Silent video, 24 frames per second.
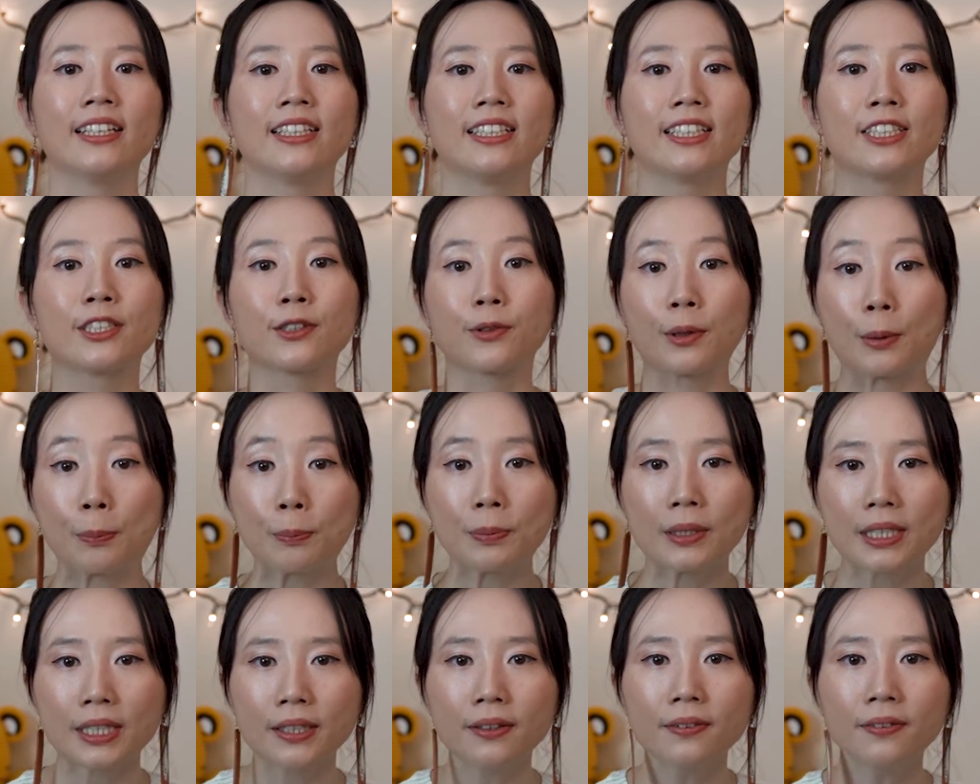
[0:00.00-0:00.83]

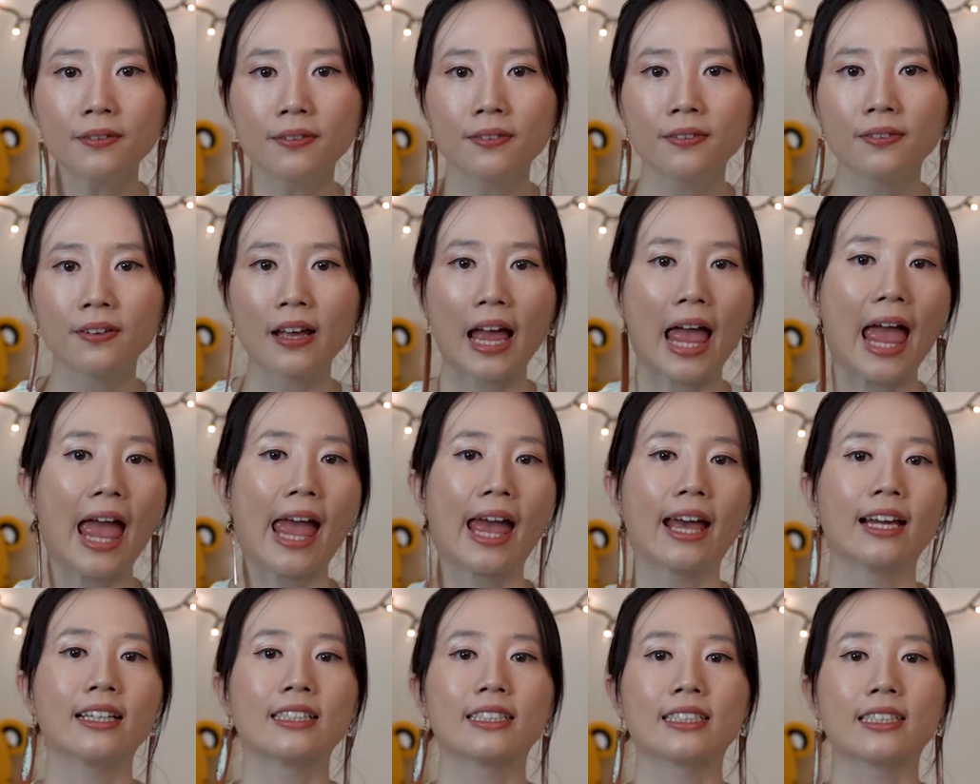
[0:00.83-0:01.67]
descriptive,
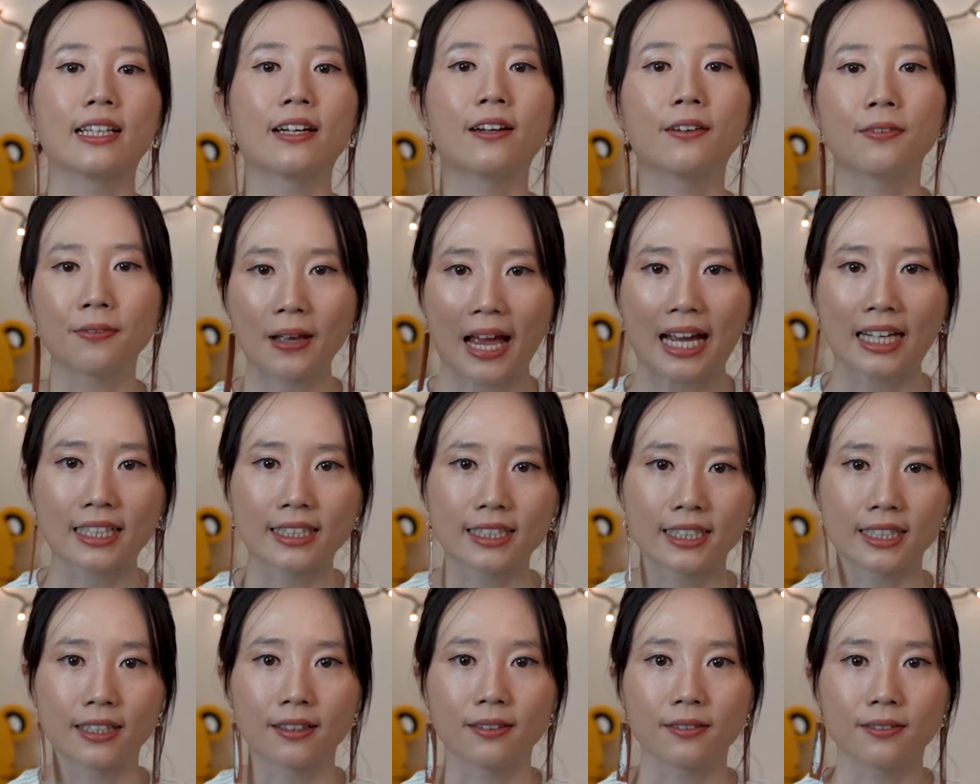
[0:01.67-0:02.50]
and
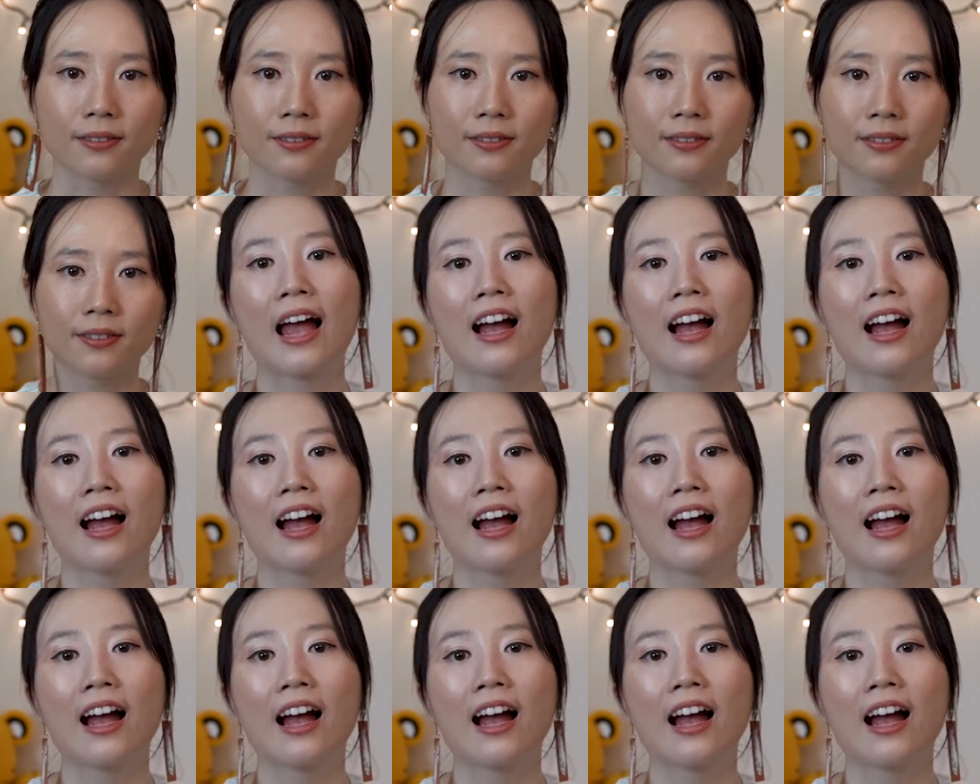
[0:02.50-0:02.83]
affective.